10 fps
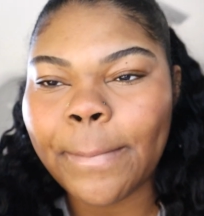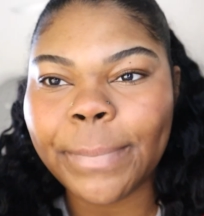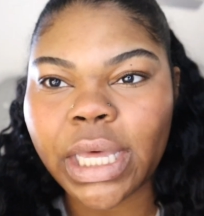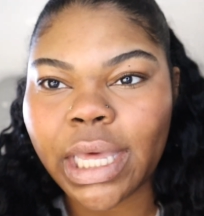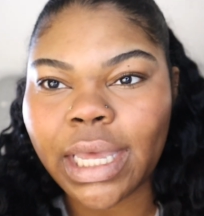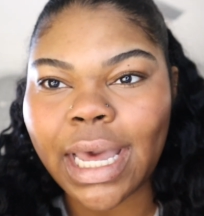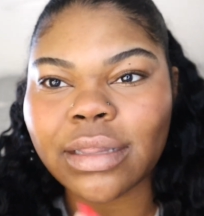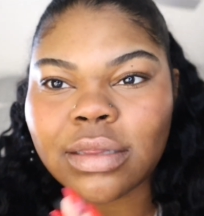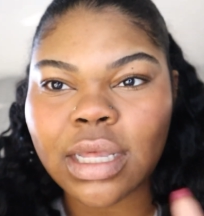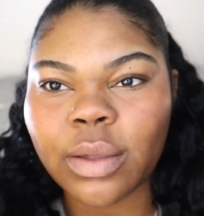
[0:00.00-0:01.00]
But I
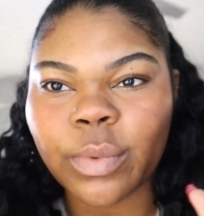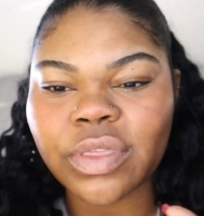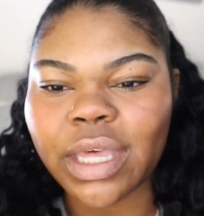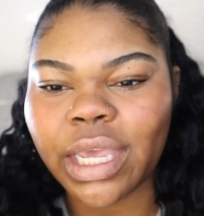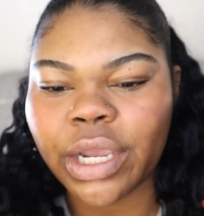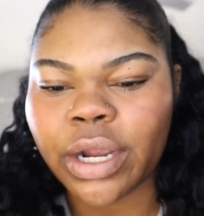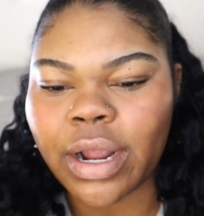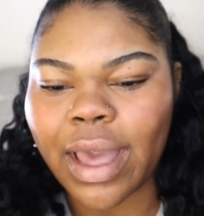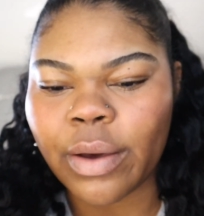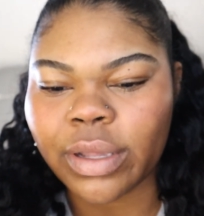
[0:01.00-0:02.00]
think with the
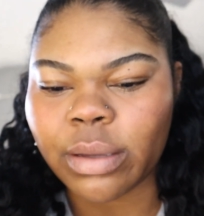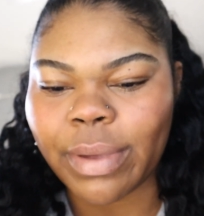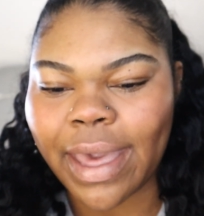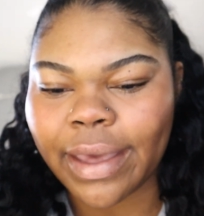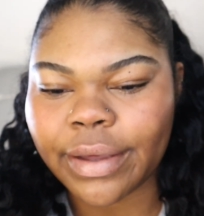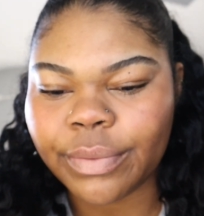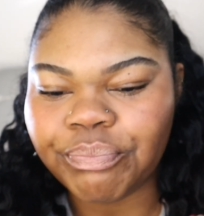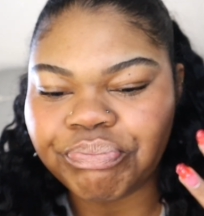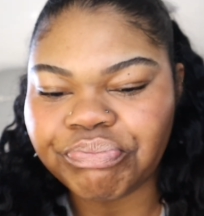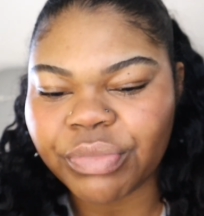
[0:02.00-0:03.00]
hair out in the back,
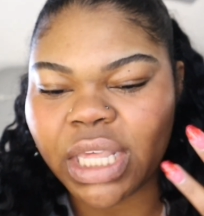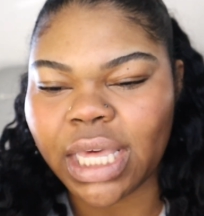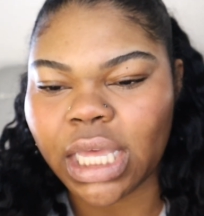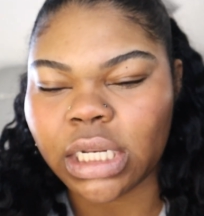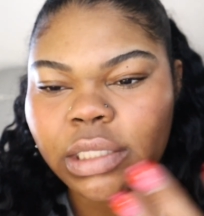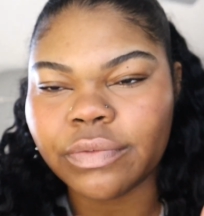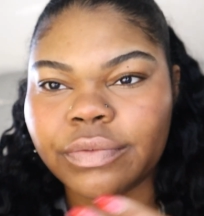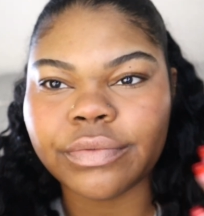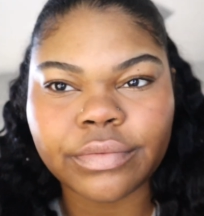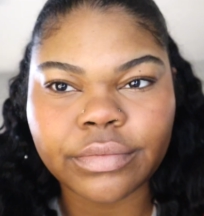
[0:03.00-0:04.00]
it kind
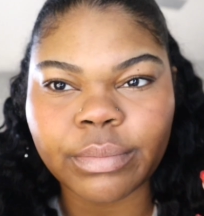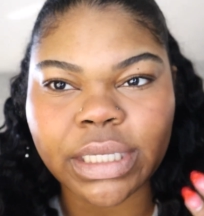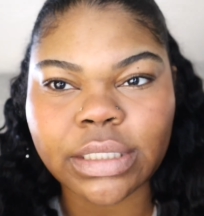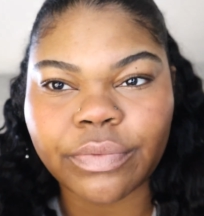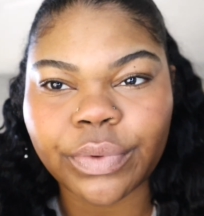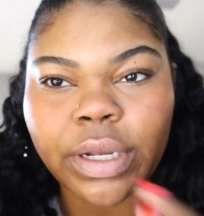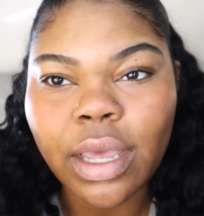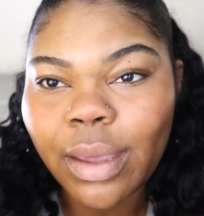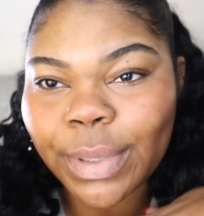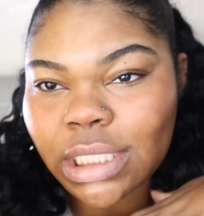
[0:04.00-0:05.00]
of makes up for it.
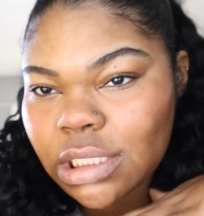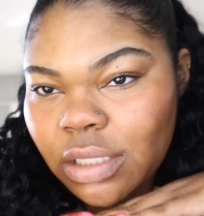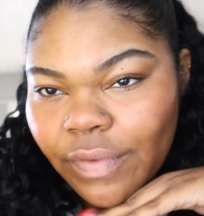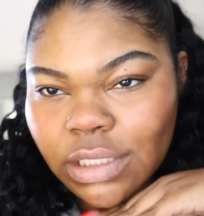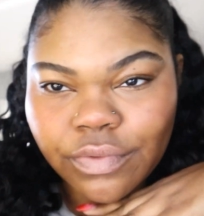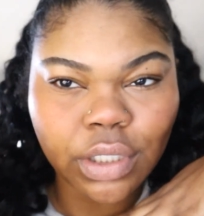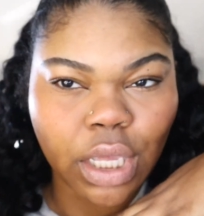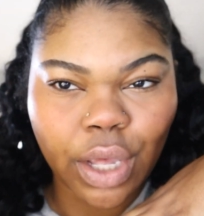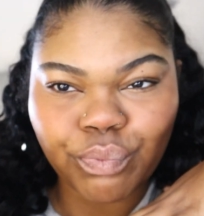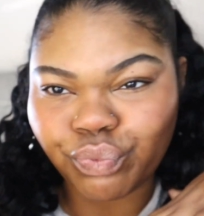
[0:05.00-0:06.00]
But this is the face for the
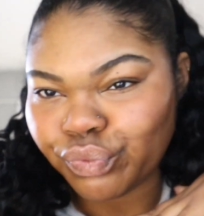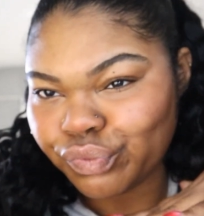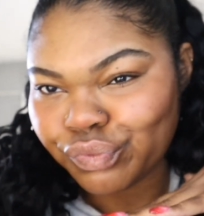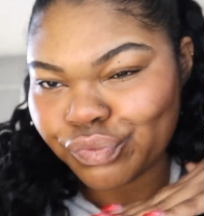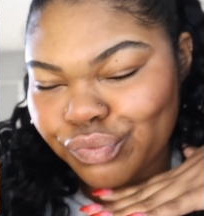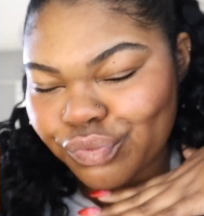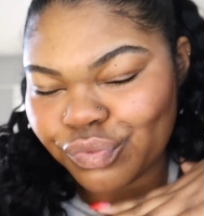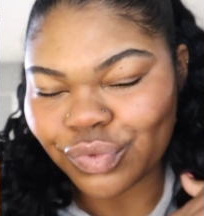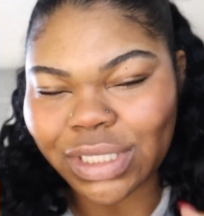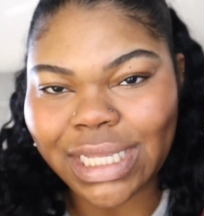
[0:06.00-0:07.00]
day.
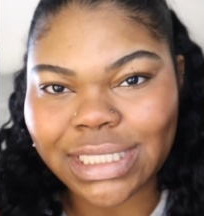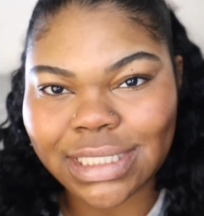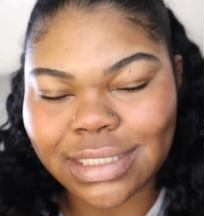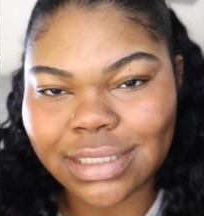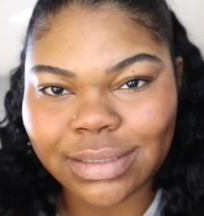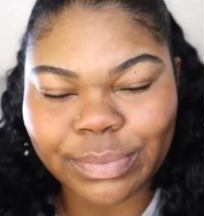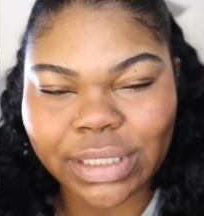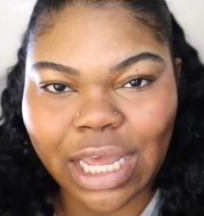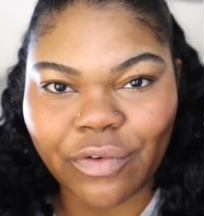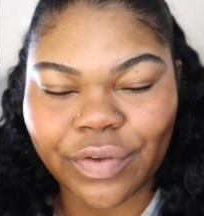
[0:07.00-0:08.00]
Let's
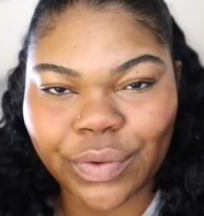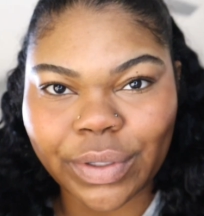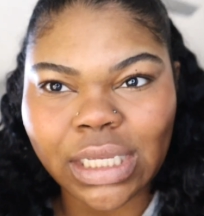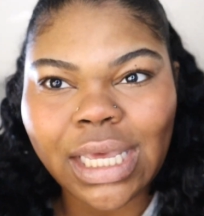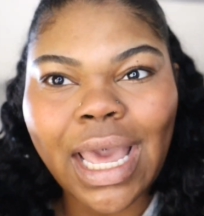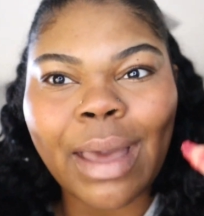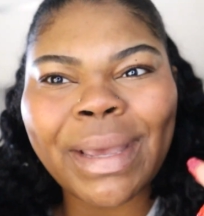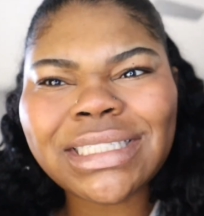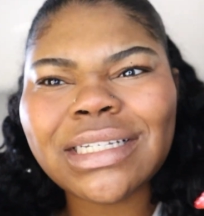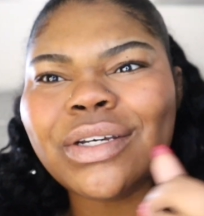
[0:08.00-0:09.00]
put the outfit on. I'm
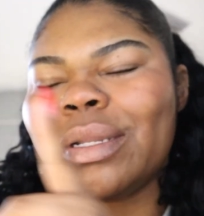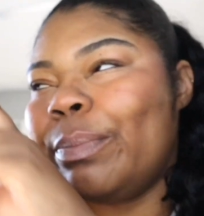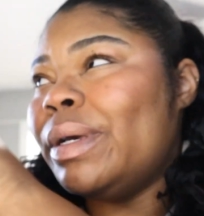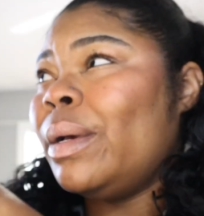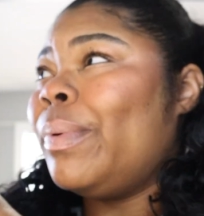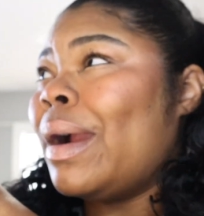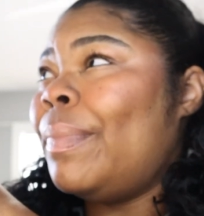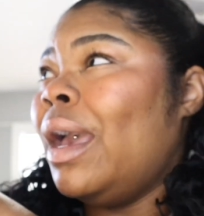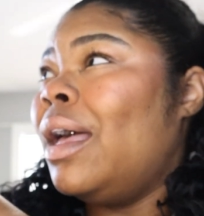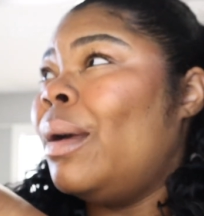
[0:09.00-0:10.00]
actually going to prop
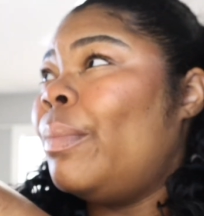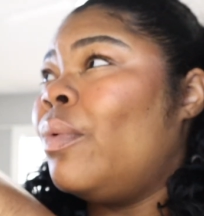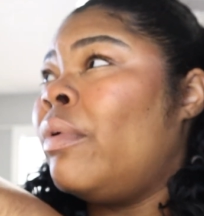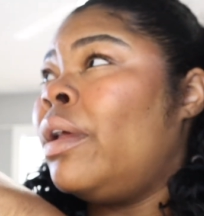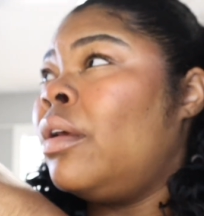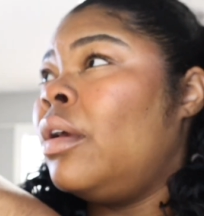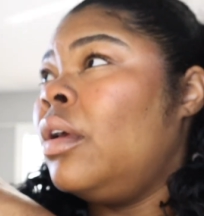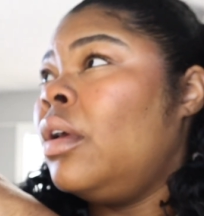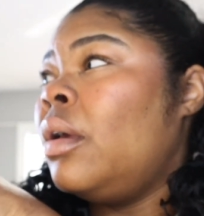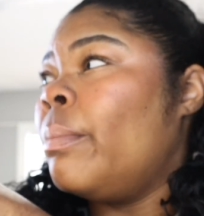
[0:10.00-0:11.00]
y'all up on
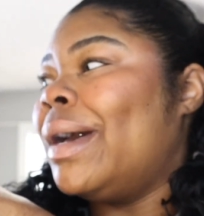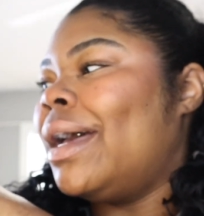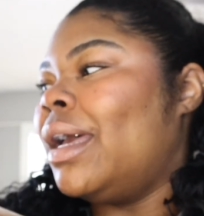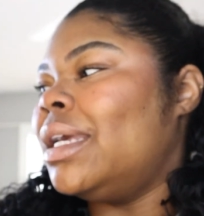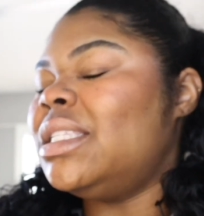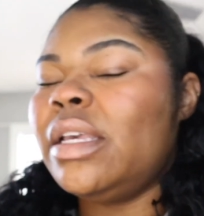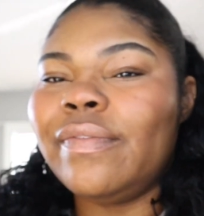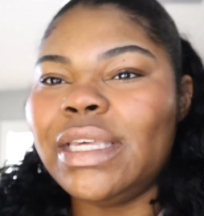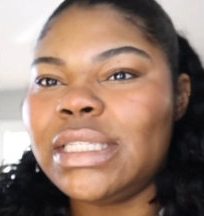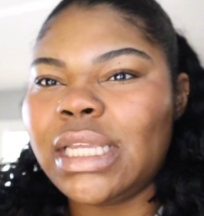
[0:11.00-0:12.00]
my
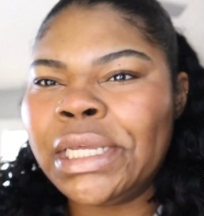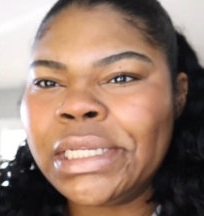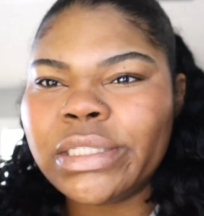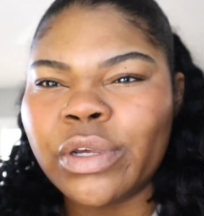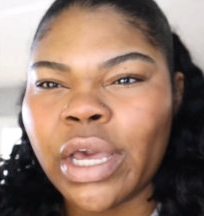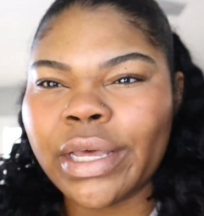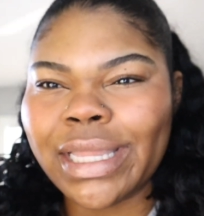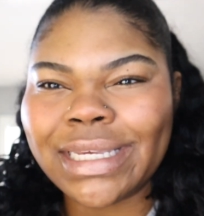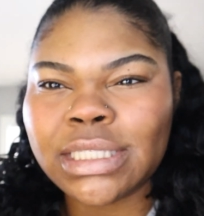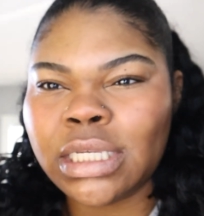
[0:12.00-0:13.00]
TV stand so y'all could
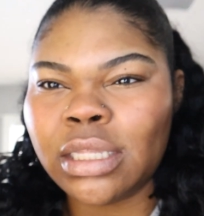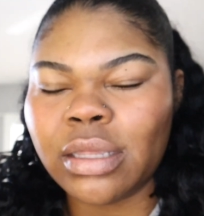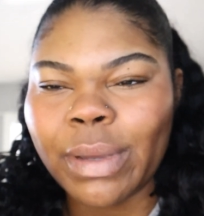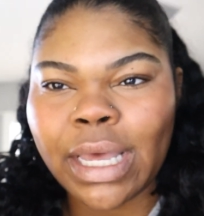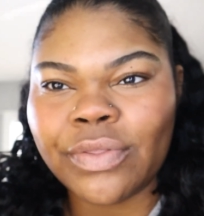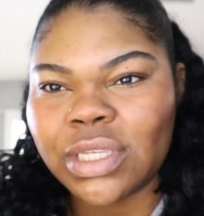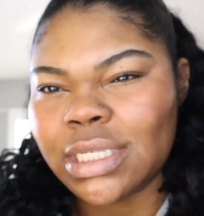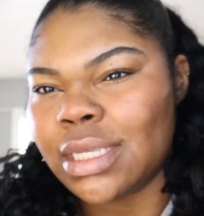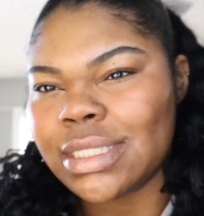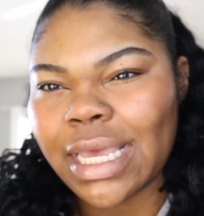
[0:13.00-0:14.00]
like see the behind the
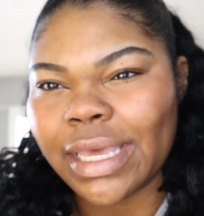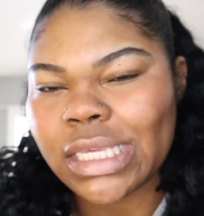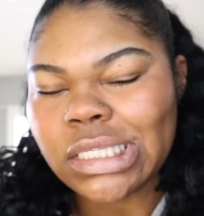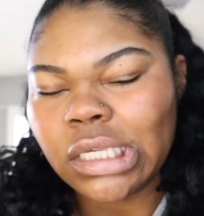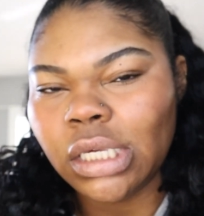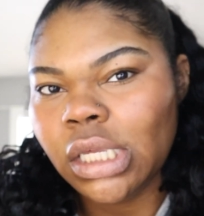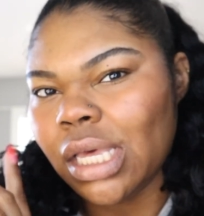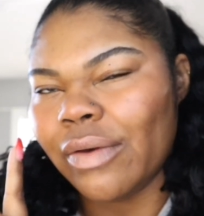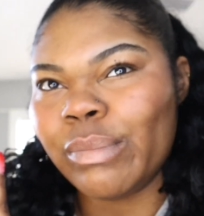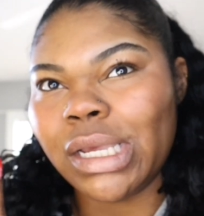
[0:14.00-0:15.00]
scenes, I guess,
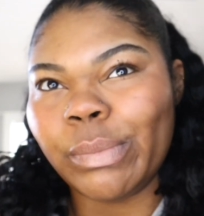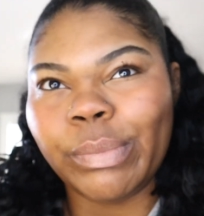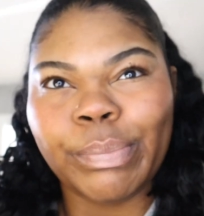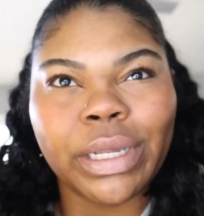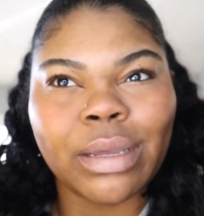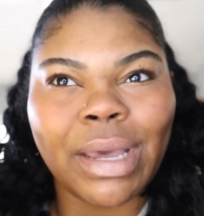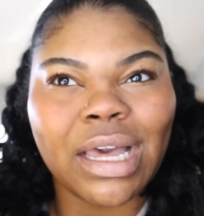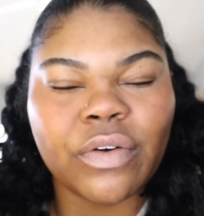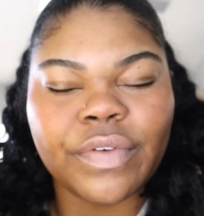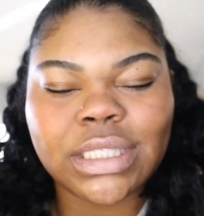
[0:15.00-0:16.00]
of me putting my
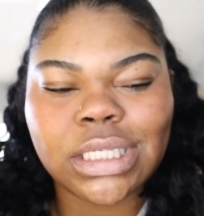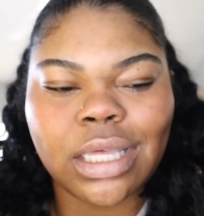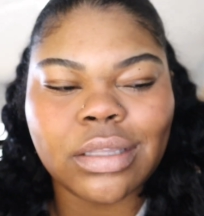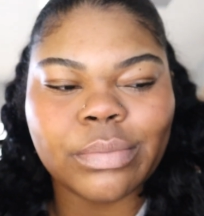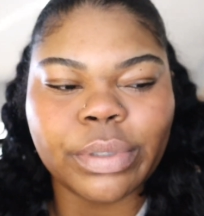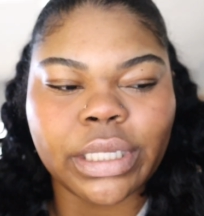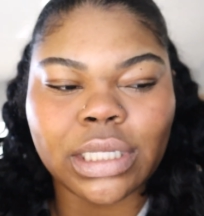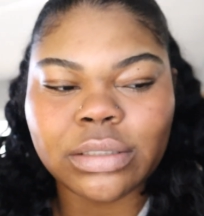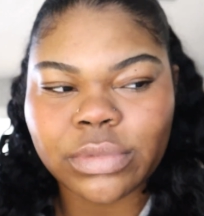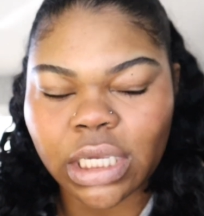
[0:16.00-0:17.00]
outfit together.
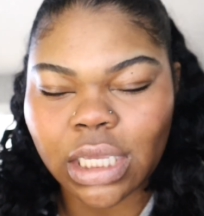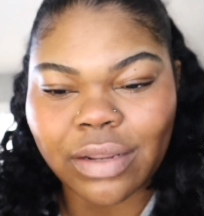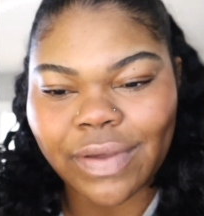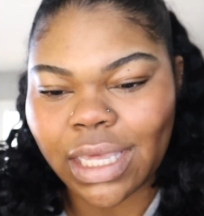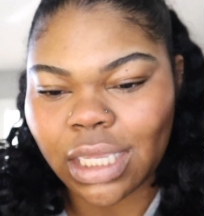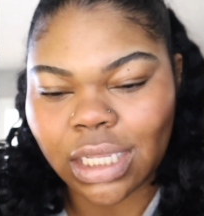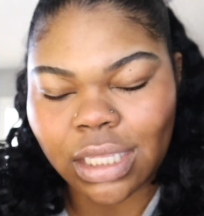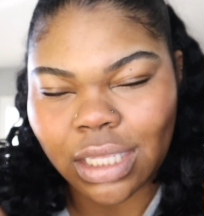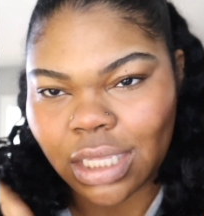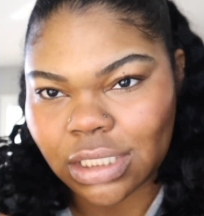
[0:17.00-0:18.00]
But again, if I hate
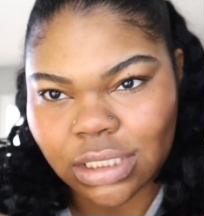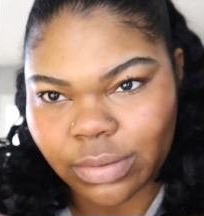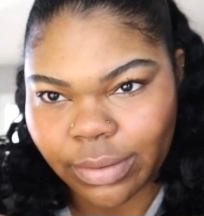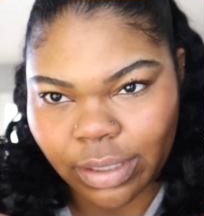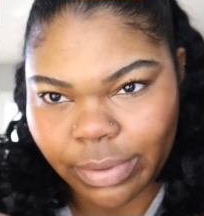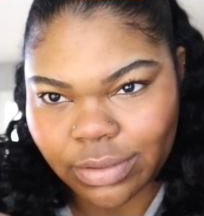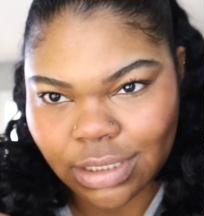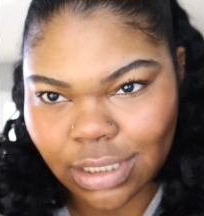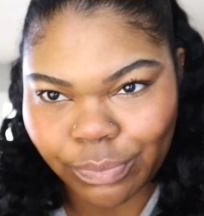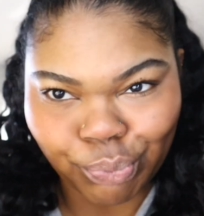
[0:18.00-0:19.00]
it, it just won't get
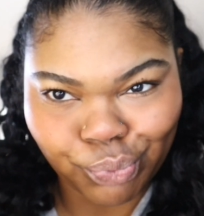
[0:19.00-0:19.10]
dusted.